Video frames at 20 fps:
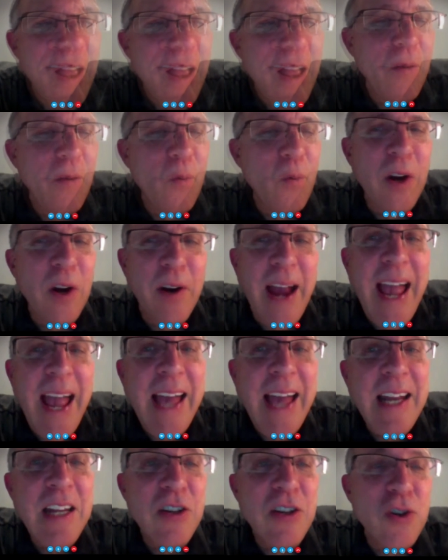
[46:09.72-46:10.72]
We're
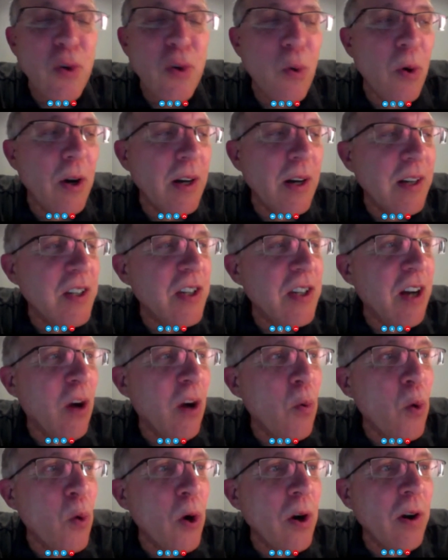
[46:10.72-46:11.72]
heading towards a
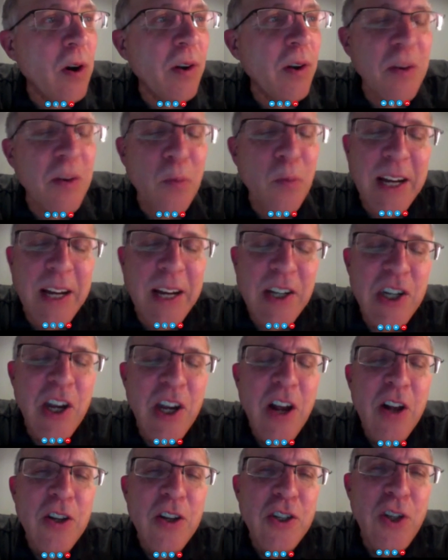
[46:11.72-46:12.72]
world in which
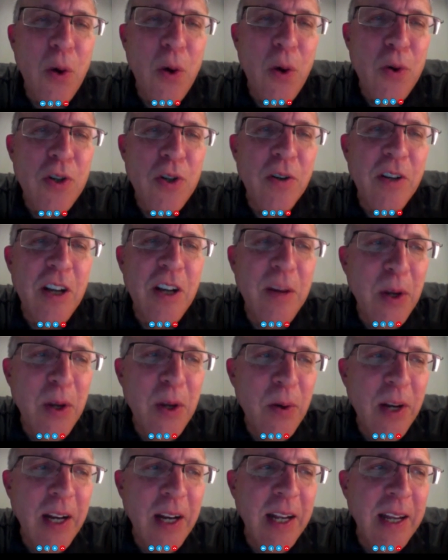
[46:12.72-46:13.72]
social
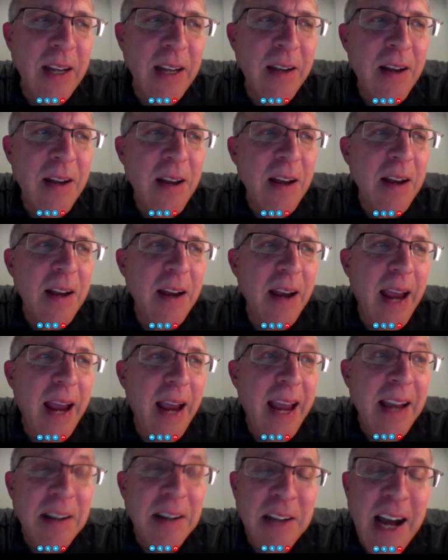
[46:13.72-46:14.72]
community
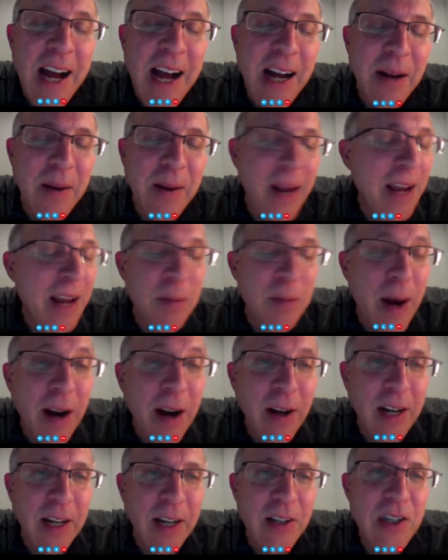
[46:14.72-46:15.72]
and
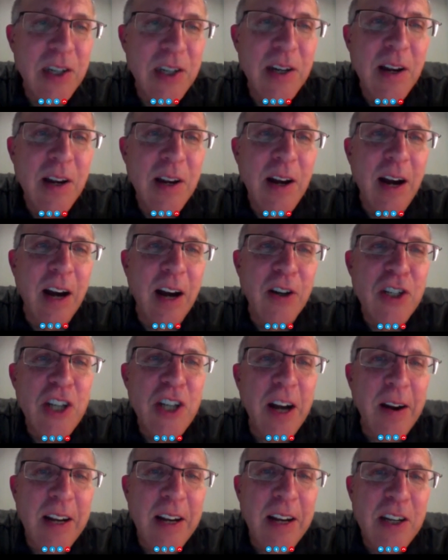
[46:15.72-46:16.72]
markets are
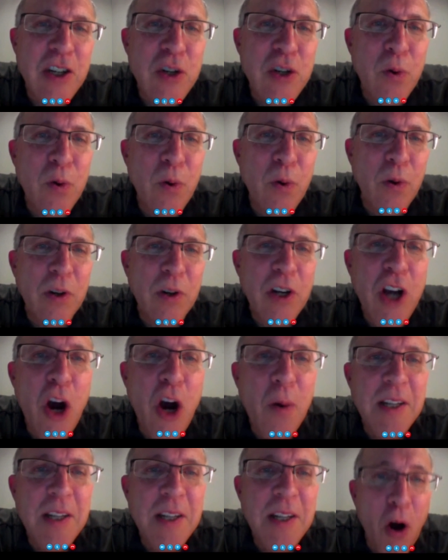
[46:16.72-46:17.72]
starting to
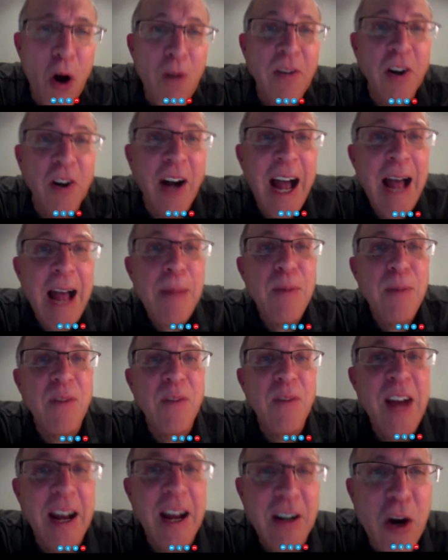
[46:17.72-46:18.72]
overlap, if
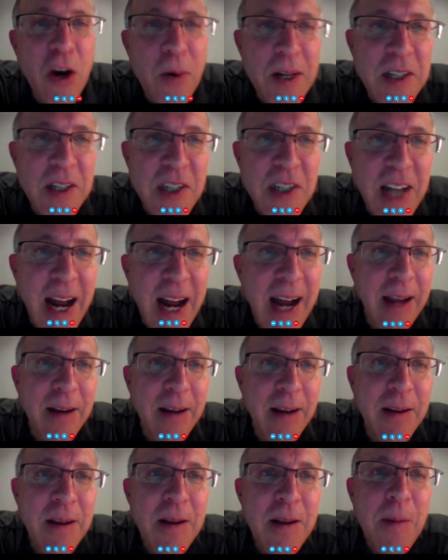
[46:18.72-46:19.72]
not coincide,
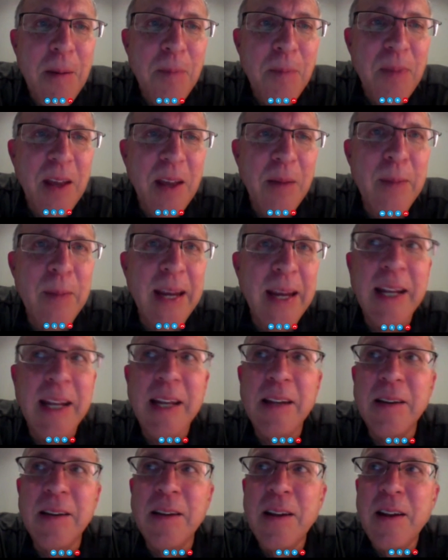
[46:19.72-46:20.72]

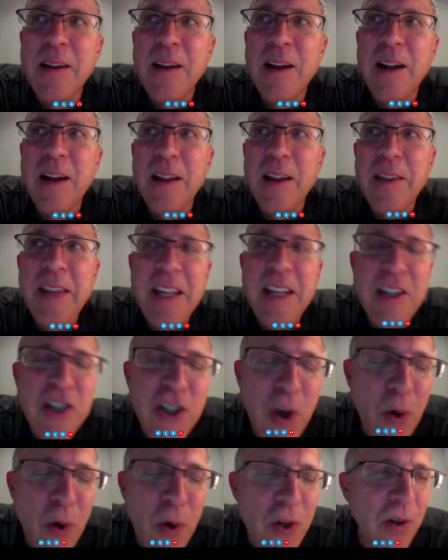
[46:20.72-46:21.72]
meaning the
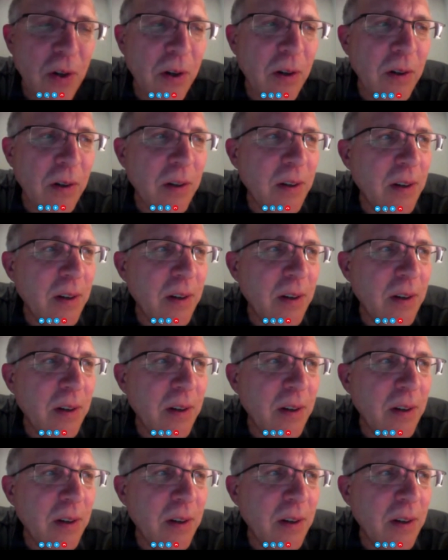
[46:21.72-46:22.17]
social